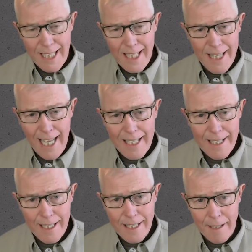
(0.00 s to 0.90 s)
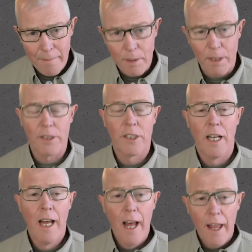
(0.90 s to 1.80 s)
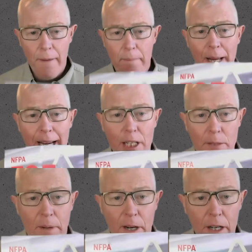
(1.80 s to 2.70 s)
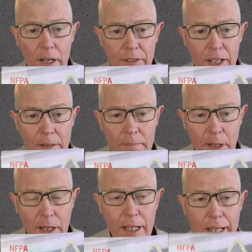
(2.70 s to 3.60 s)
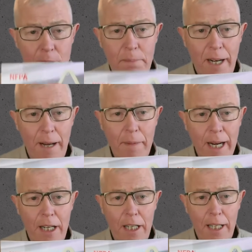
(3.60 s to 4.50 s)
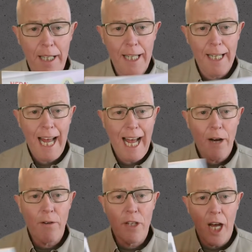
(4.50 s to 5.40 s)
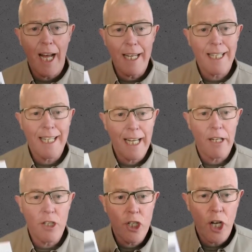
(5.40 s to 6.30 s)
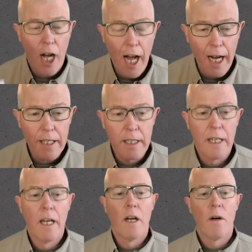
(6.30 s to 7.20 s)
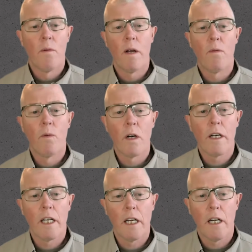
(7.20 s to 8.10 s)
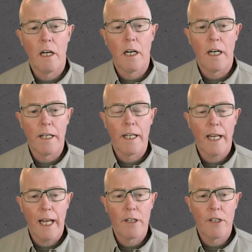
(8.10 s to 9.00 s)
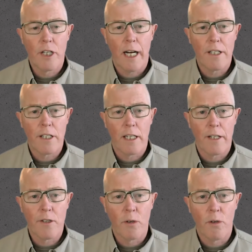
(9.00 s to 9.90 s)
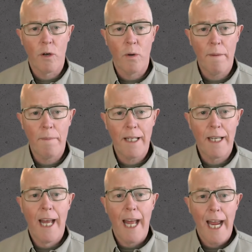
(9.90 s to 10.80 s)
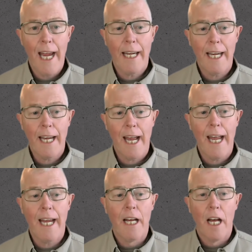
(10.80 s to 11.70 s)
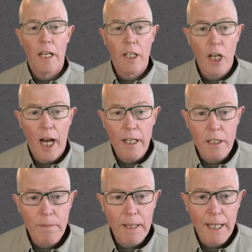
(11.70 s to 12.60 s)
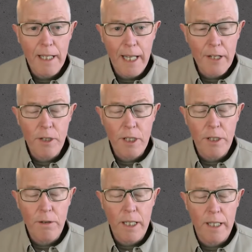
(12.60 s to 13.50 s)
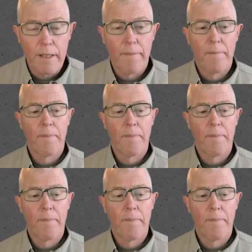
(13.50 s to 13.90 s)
That's the simples. The biggest part of this book is primarily how not to get shocked when working on energized electrical equipment, aka not to be electrocuted.